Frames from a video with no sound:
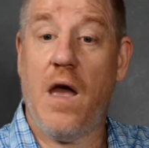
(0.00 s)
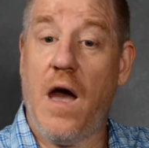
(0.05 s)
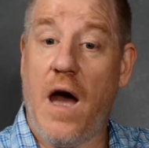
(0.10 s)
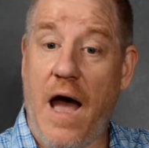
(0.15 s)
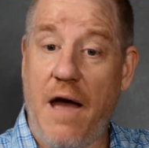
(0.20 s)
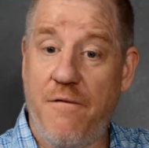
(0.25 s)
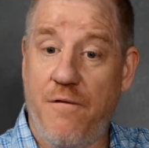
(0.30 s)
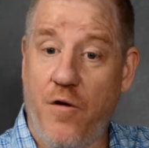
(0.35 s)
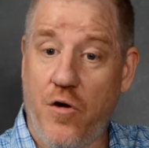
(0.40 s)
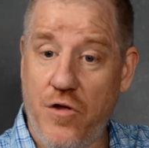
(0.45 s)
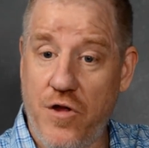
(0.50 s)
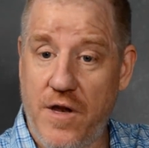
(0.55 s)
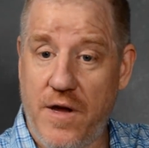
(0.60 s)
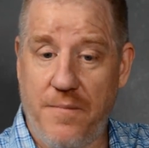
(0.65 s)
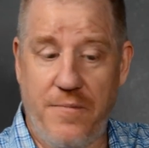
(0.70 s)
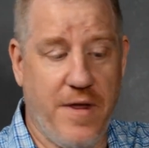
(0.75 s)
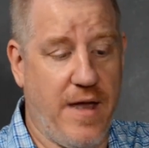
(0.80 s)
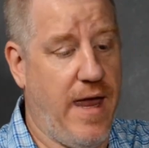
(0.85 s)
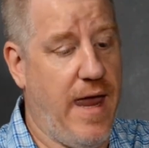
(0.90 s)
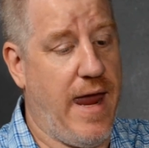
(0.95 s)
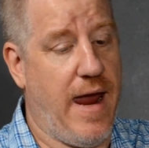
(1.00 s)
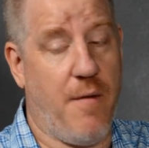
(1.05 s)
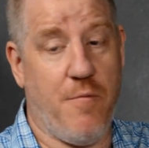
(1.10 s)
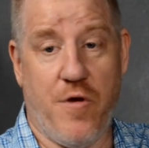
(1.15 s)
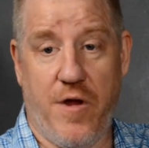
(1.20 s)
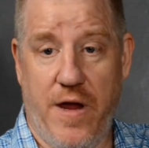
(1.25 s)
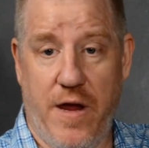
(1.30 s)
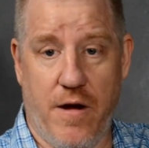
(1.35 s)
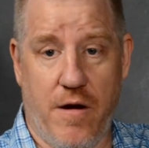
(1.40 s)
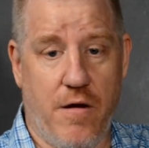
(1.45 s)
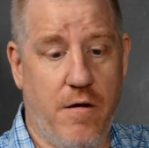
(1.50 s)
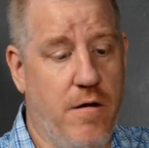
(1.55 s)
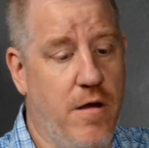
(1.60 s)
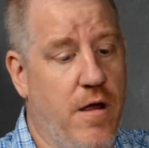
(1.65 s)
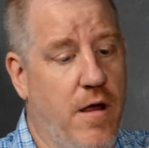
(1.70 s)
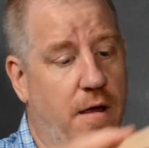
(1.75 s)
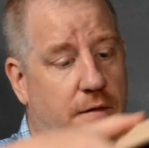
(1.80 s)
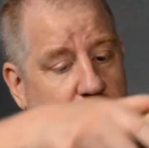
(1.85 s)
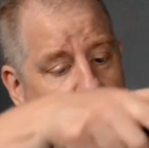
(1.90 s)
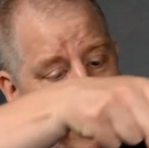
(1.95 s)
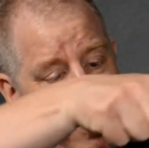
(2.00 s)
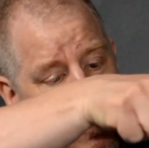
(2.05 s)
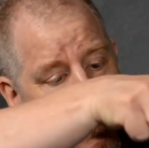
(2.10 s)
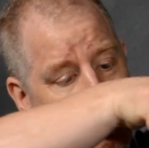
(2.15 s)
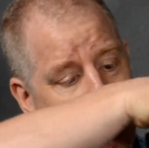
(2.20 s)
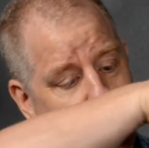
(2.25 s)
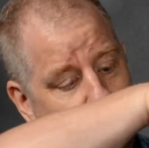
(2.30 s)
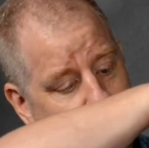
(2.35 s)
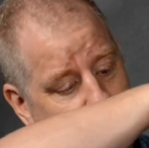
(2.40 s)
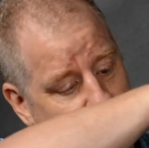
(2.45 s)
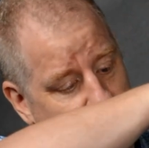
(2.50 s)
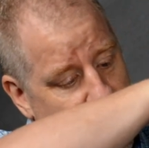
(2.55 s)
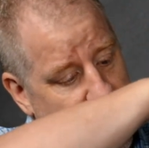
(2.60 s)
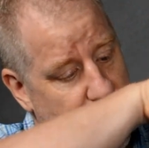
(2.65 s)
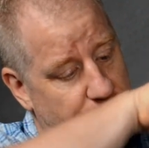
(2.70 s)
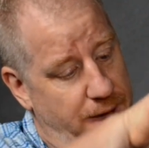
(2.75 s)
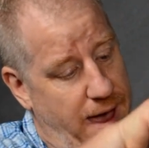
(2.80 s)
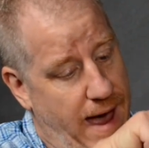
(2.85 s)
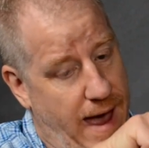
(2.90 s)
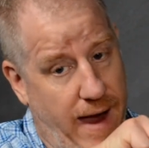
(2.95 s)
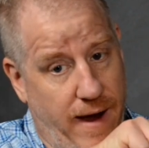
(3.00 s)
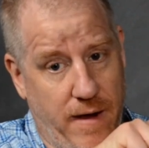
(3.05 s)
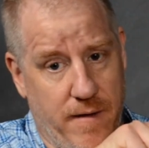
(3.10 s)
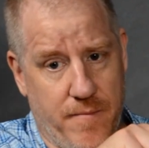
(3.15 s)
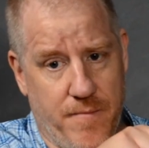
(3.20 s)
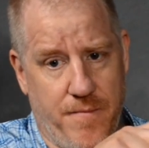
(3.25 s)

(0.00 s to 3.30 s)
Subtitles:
I folded up the camera here, and let's move to the back.